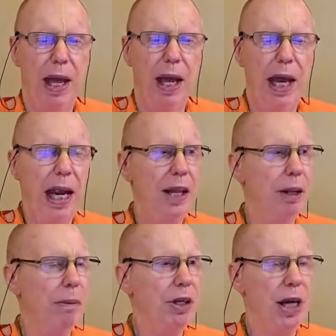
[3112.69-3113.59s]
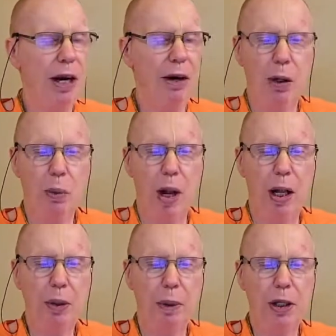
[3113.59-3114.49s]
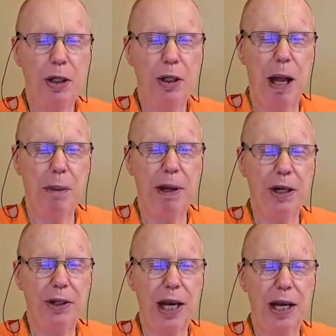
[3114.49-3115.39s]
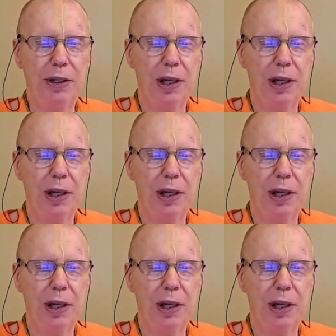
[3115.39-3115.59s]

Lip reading: in the material world, which Prabhupada says,